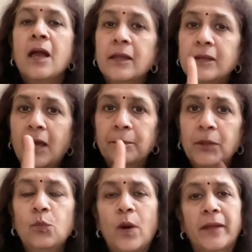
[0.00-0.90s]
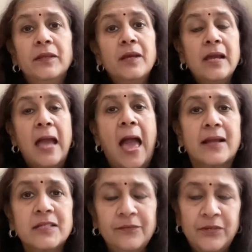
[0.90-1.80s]
Number one
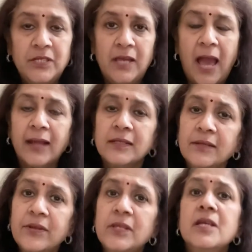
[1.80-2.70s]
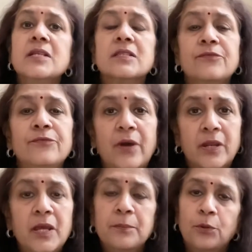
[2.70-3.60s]
activity activity is
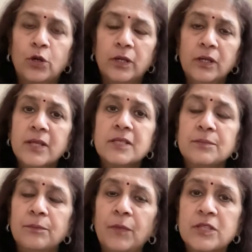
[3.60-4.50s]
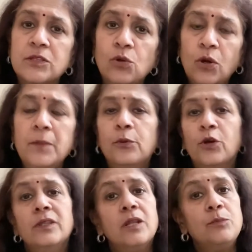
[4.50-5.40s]
very important it's it's so
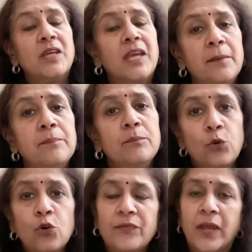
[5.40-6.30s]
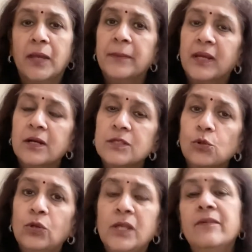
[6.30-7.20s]
important that we keep moving because
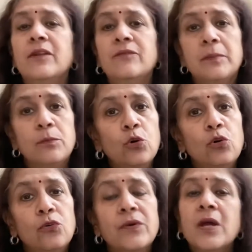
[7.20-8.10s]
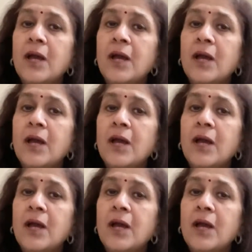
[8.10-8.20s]
only when we move